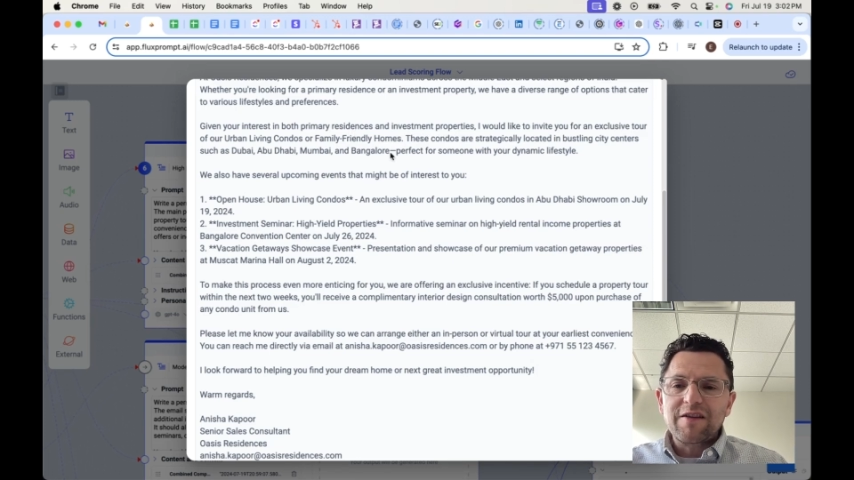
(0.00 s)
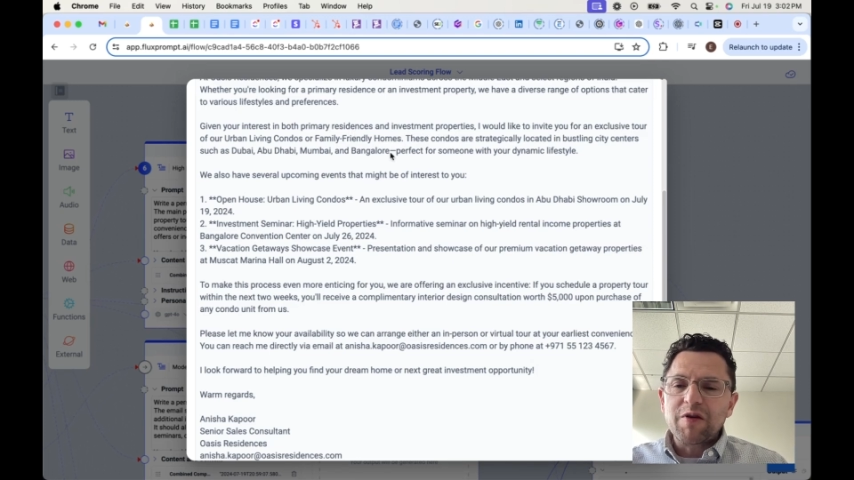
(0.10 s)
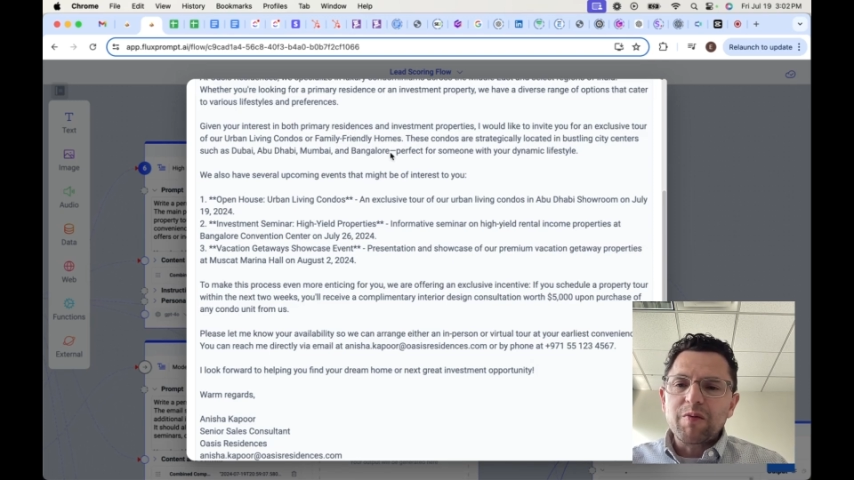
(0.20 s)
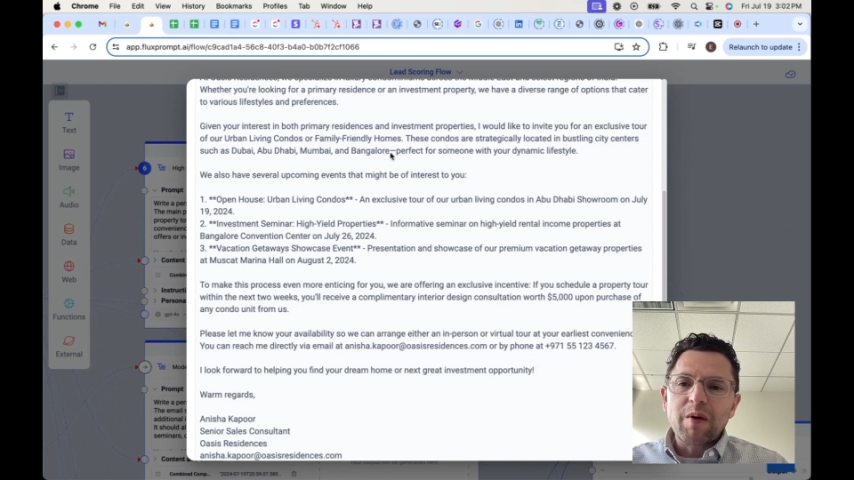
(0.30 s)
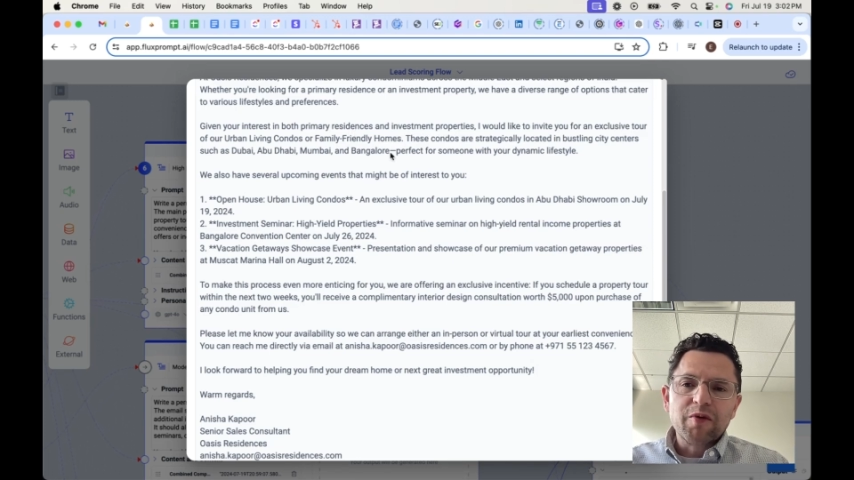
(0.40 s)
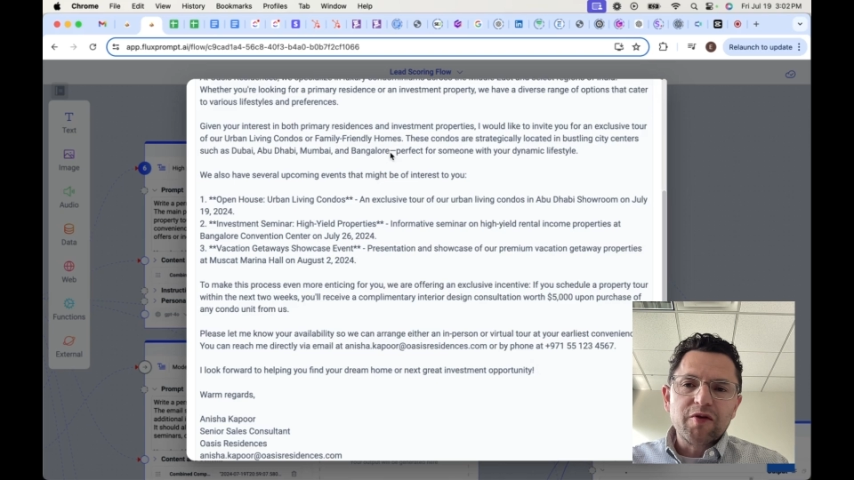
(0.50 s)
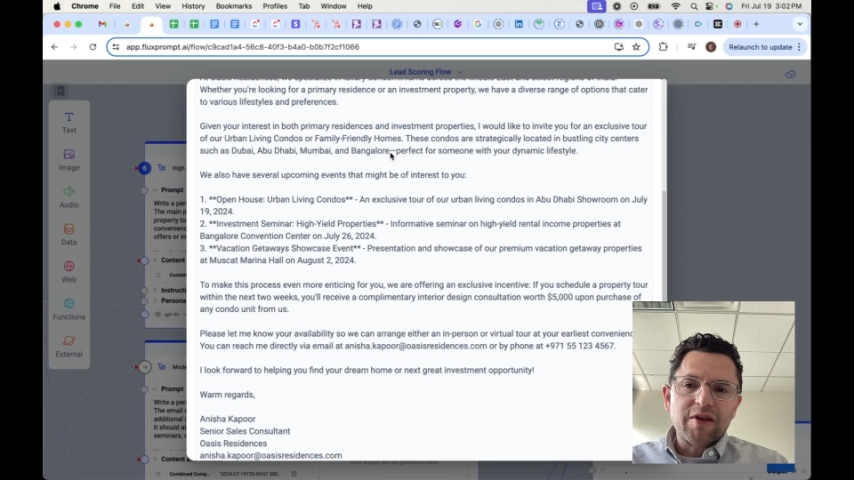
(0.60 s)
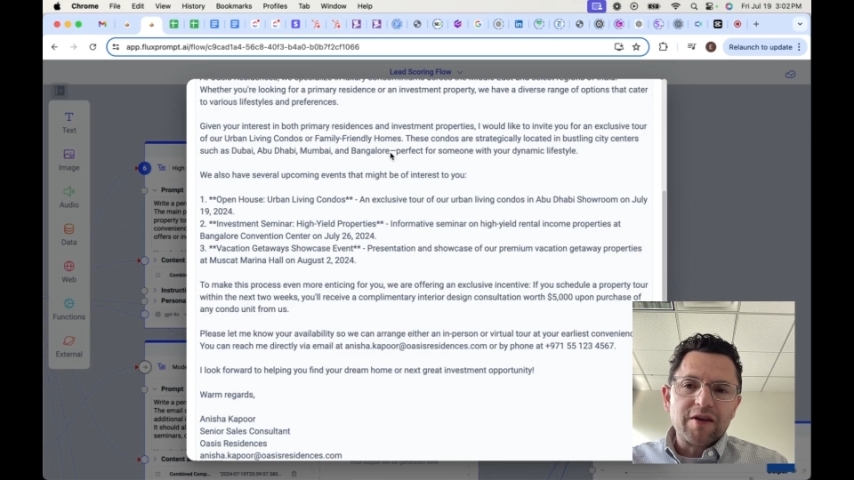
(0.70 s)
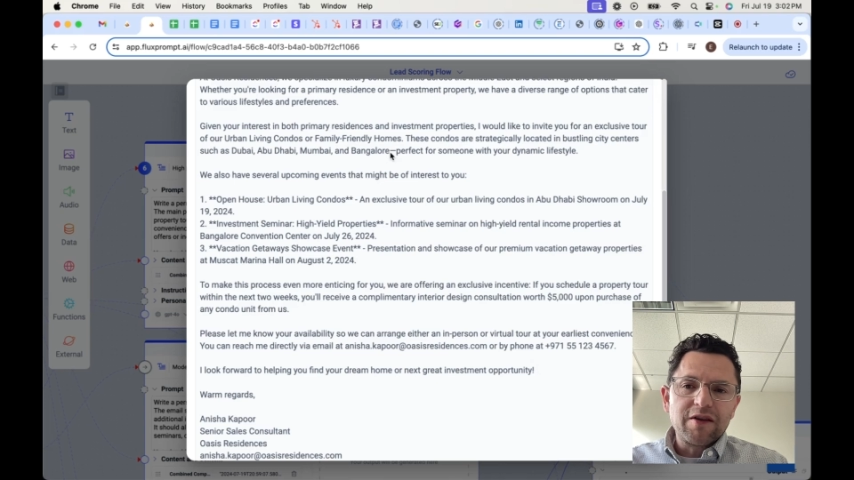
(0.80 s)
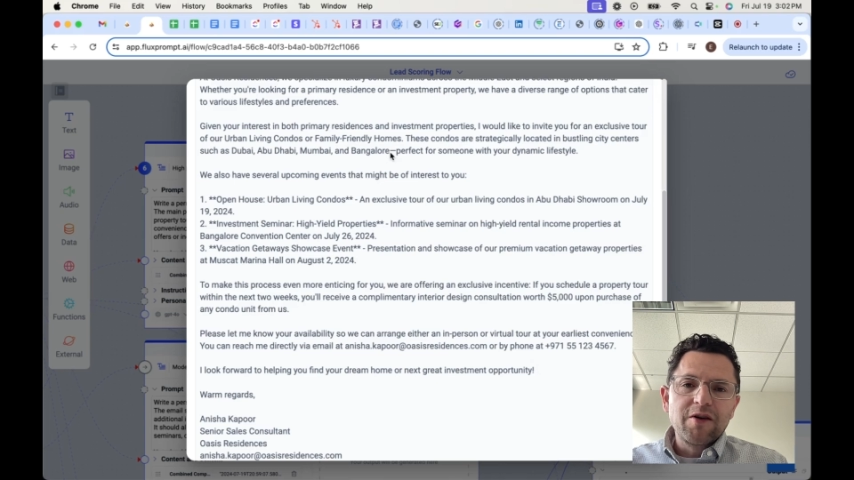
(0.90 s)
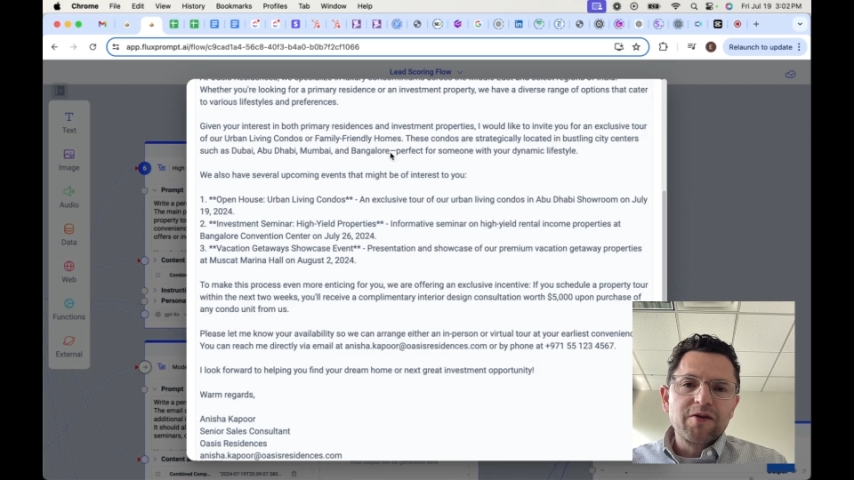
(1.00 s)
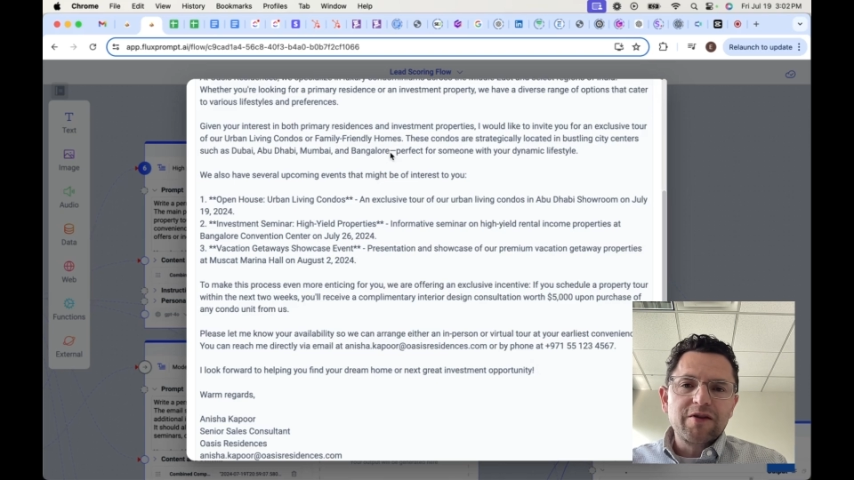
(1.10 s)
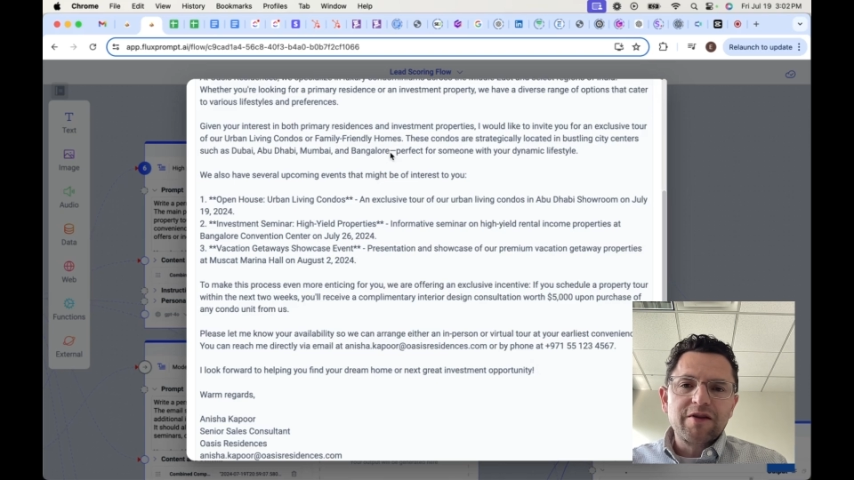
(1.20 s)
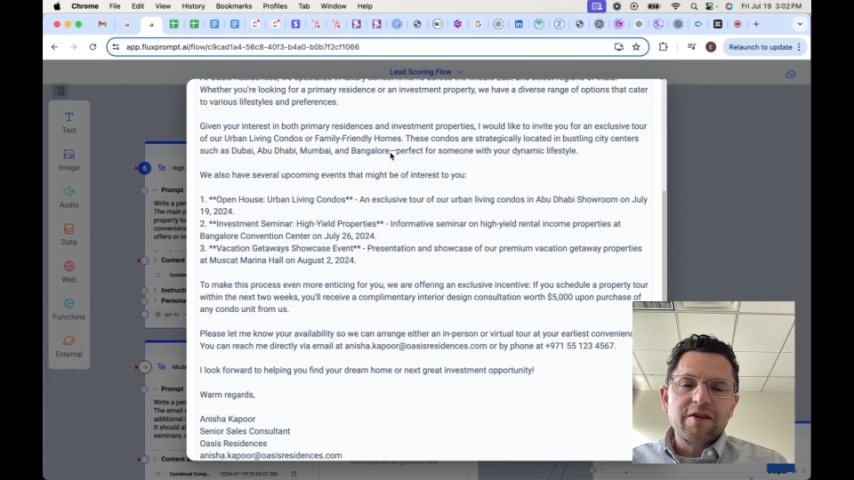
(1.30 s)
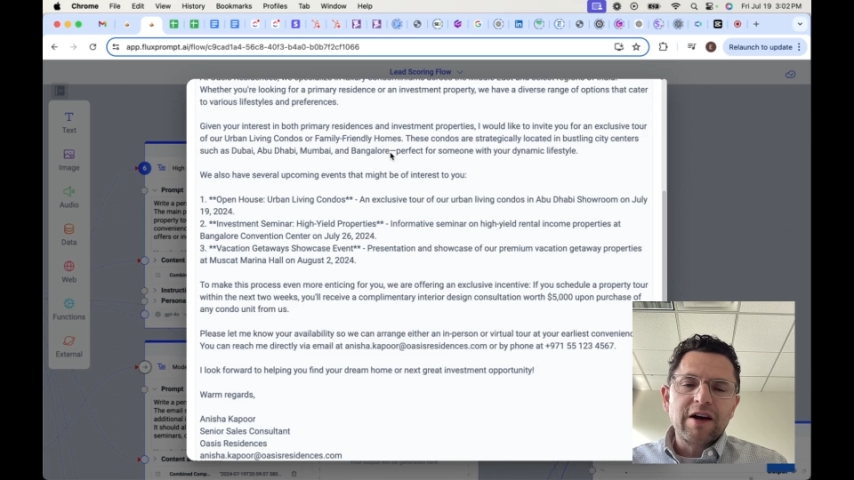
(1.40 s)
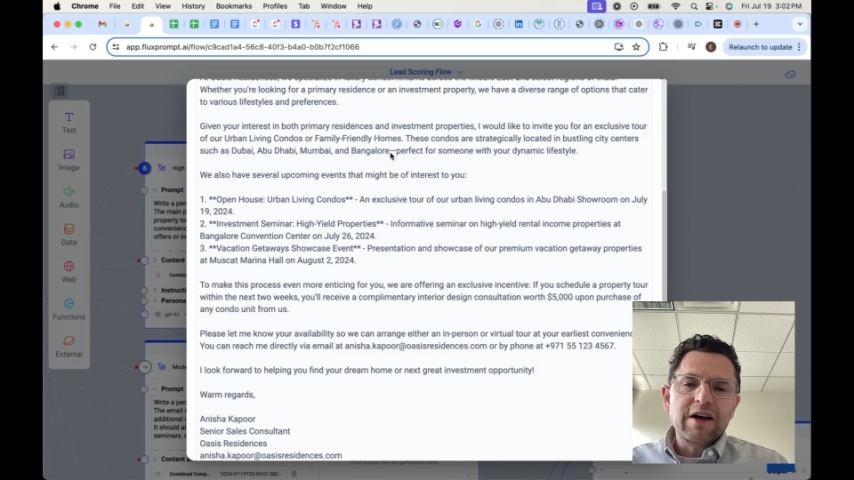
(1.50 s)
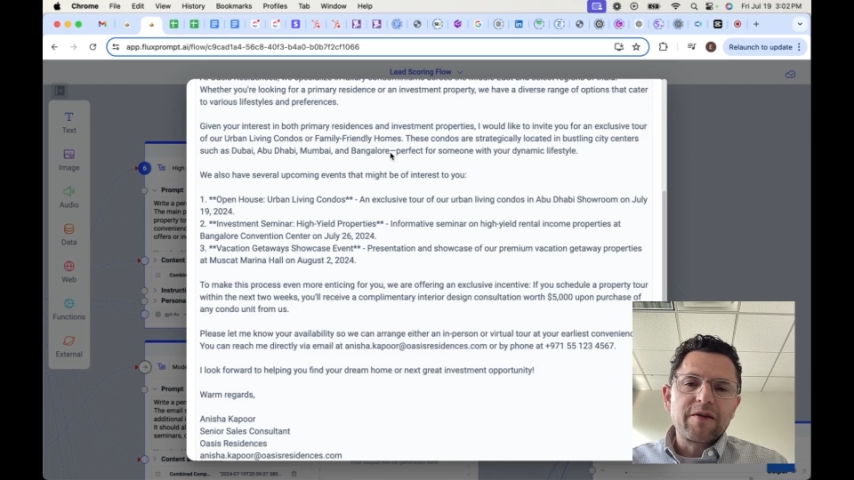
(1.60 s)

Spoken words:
it remembers the notes